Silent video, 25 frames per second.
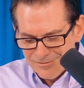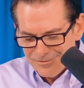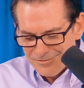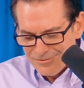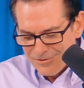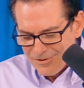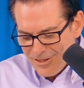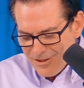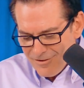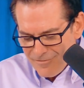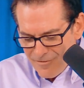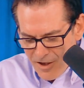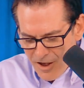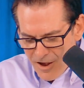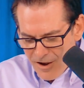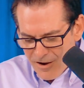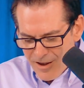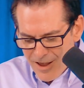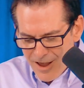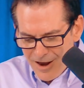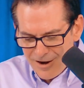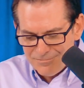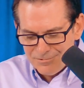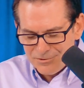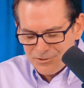We'll have uh,
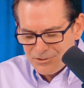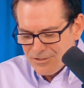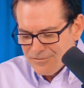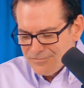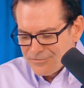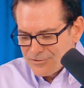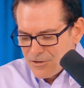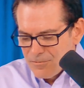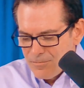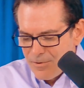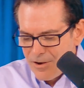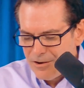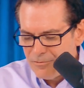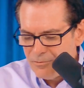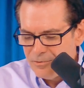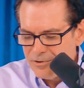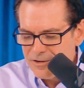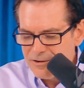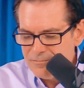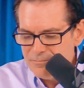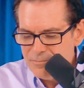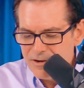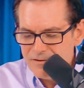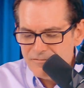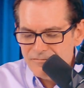Adam Schiff come on. We
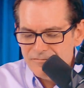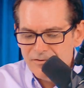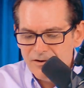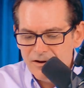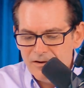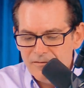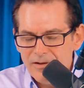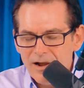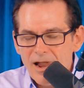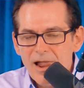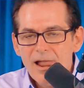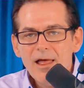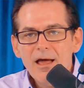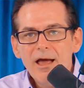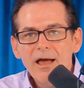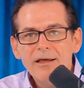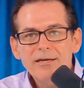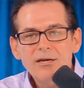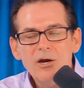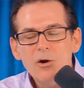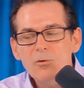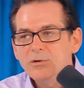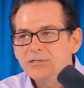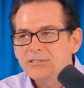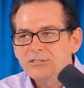can make fun of it.
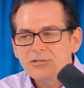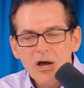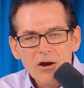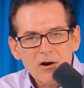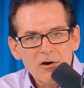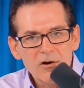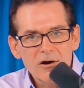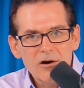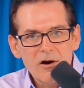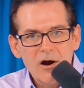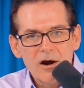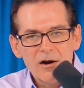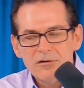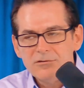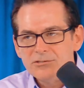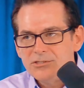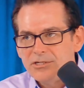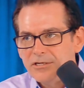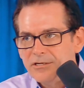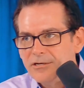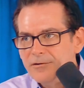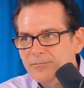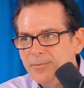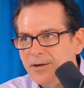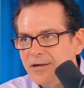You know, when Tucker
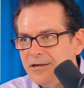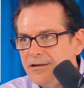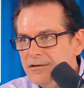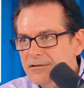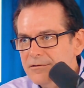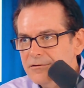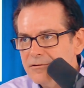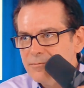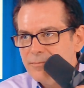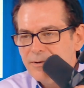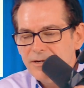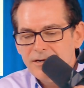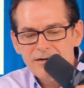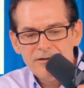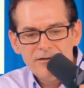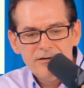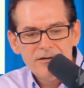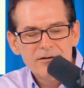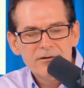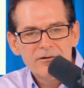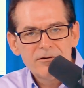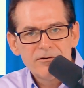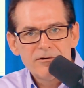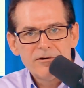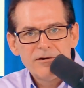Carlson can make you look bad, you
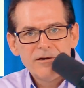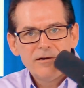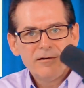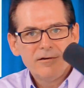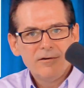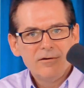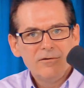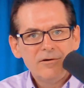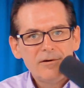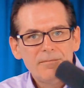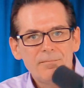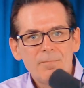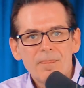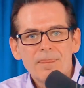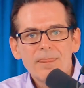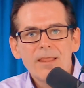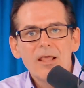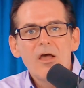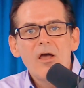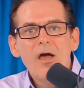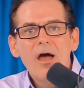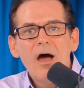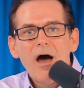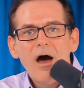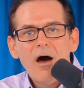know you're not doing.
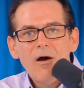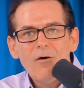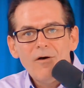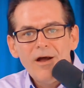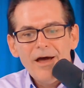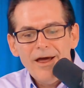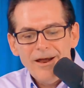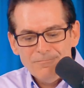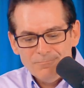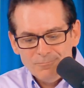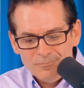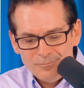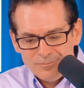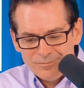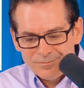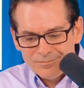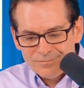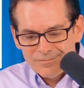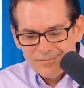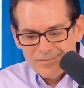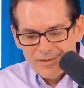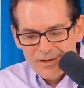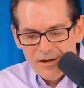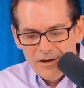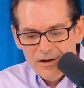All right.
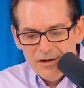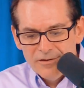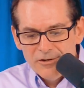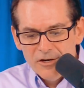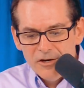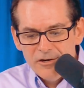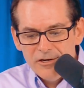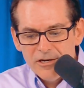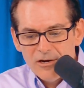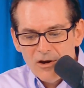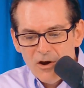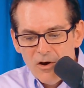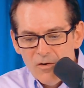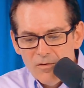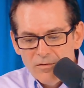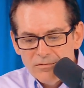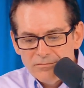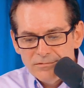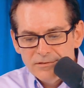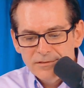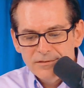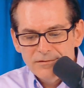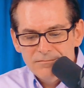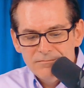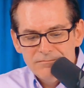Uh, there you go.
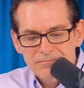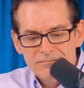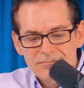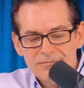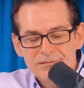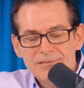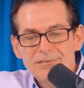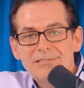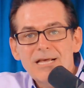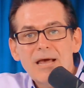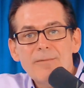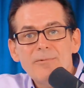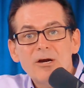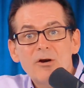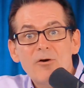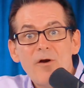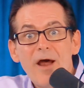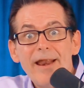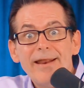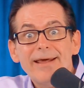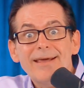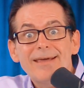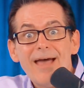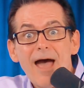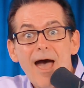
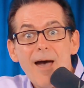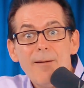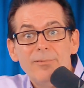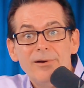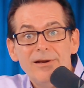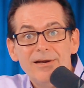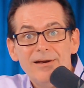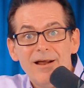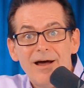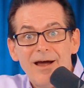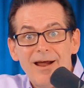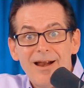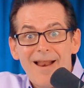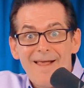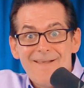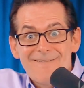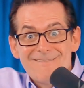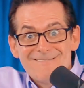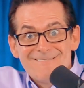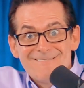Democratic Comedy Night.